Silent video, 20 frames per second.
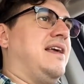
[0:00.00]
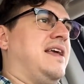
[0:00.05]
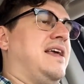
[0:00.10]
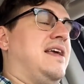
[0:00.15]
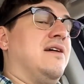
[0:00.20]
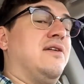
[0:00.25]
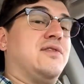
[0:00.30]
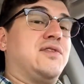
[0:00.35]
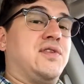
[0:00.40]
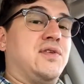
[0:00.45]

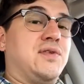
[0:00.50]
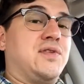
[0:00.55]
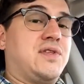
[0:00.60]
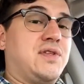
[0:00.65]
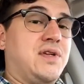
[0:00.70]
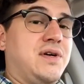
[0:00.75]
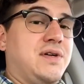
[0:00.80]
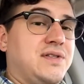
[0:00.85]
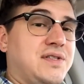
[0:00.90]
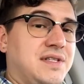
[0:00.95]
He also
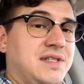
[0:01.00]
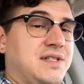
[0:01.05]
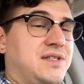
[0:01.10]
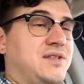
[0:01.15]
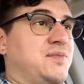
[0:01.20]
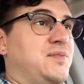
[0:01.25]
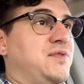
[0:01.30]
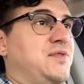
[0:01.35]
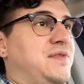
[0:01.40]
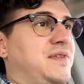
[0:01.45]
stars in
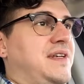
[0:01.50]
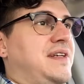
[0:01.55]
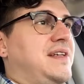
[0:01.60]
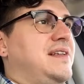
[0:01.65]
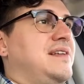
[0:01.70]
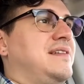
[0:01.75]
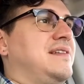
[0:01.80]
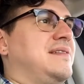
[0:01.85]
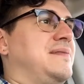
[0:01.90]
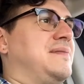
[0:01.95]
this movie
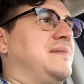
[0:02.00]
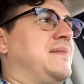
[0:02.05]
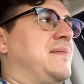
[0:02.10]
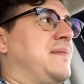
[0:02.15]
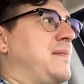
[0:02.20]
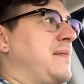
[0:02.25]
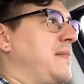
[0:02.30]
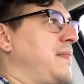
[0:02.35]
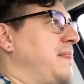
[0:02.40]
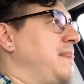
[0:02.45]

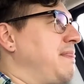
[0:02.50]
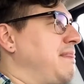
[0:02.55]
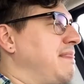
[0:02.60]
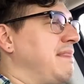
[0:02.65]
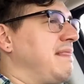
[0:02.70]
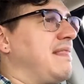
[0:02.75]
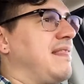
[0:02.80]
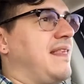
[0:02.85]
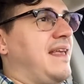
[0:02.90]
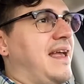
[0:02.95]

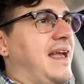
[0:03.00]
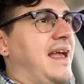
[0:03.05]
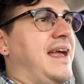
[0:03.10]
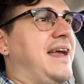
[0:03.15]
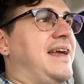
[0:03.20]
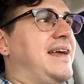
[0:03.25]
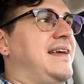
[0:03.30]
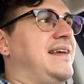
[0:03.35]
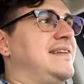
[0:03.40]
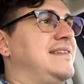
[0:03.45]

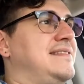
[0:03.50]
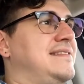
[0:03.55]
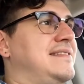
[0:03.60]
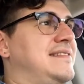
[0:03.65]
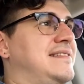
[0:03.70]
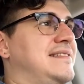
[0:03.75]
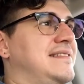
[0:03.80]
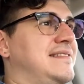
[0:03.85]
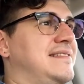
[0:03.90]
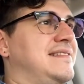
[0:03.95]

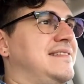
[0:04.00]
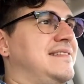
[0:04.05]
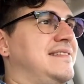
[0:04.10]
and